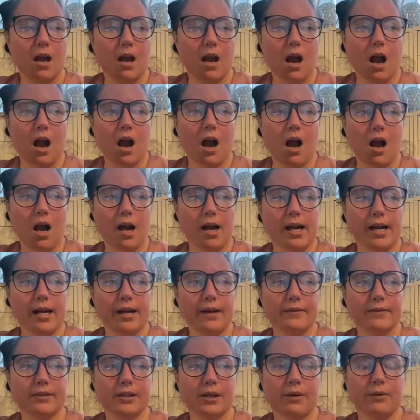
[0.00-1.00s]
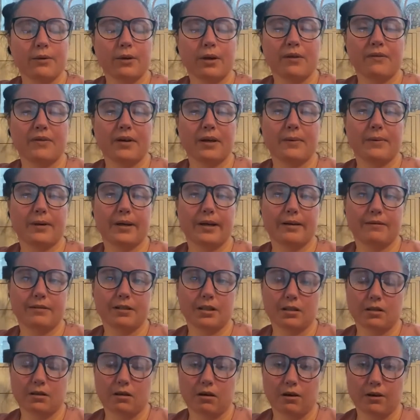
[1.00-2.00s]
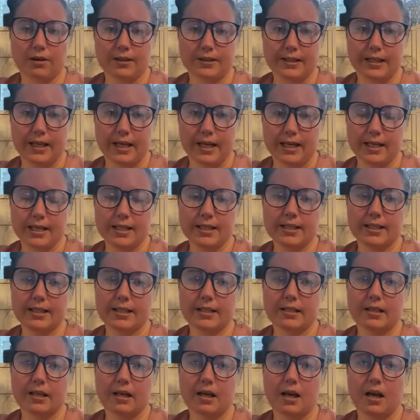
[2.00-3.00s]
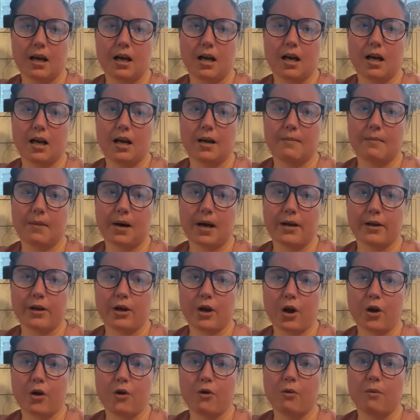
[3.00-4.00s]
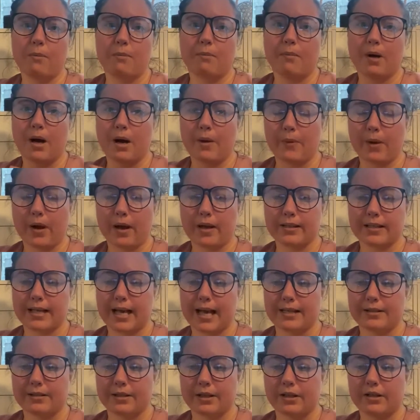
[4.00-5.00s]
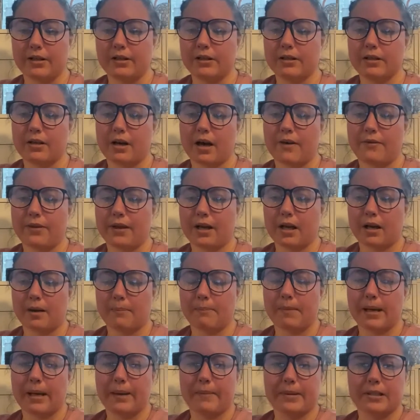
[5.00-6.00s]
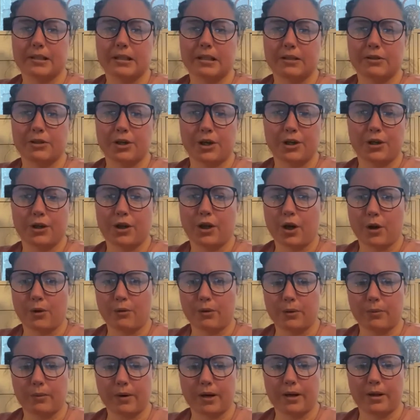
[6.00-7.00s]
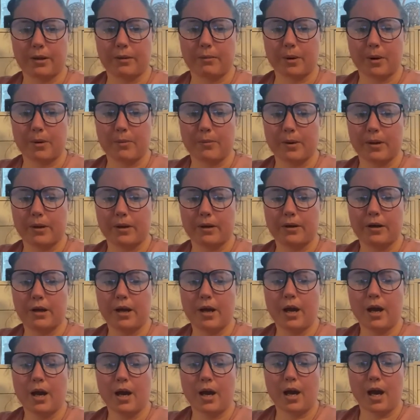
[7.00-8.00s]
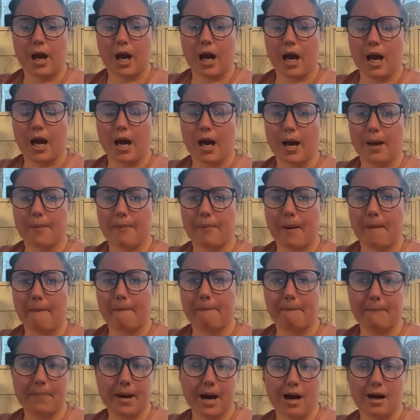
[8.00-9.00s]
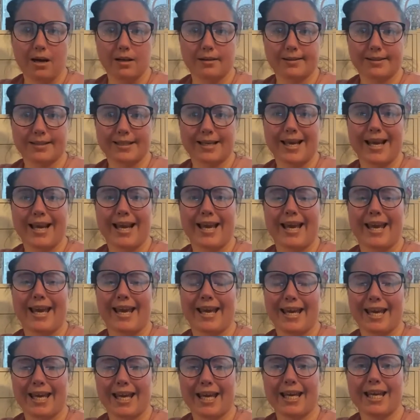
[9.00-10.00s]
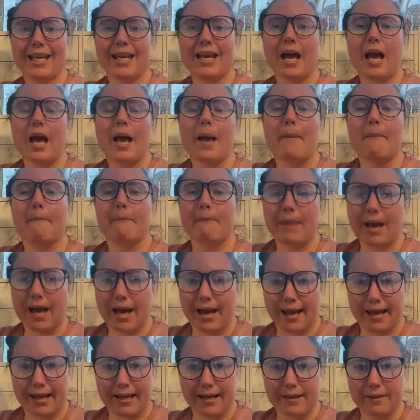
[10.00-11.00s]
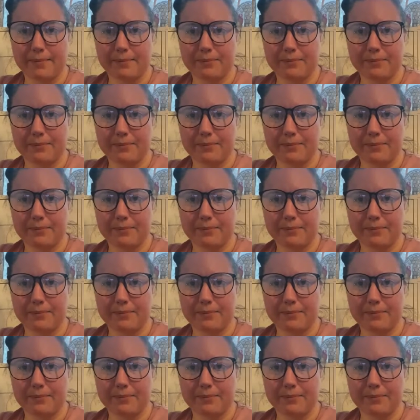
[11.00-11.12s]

I don't know if anyone else has clocked this. I know my work hasn't. I think me and my sister are the only one at the moment. But in May,